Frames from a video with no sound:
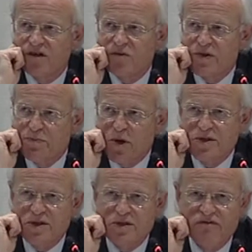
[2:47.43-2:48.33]

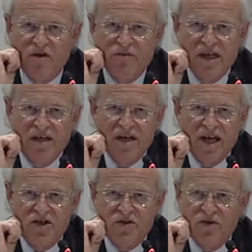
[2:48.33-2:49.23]
responses from the
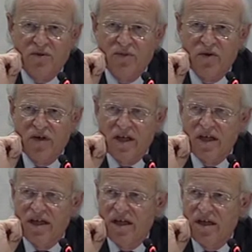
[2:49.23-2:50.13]
international
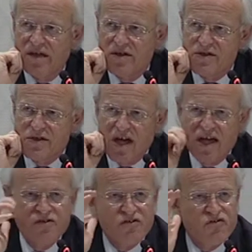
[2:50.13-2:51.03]
community
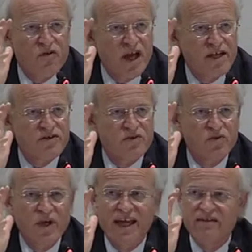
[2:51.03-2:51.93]
designed to try to
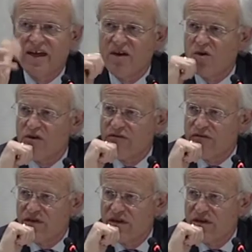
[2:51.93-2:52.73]
head that off.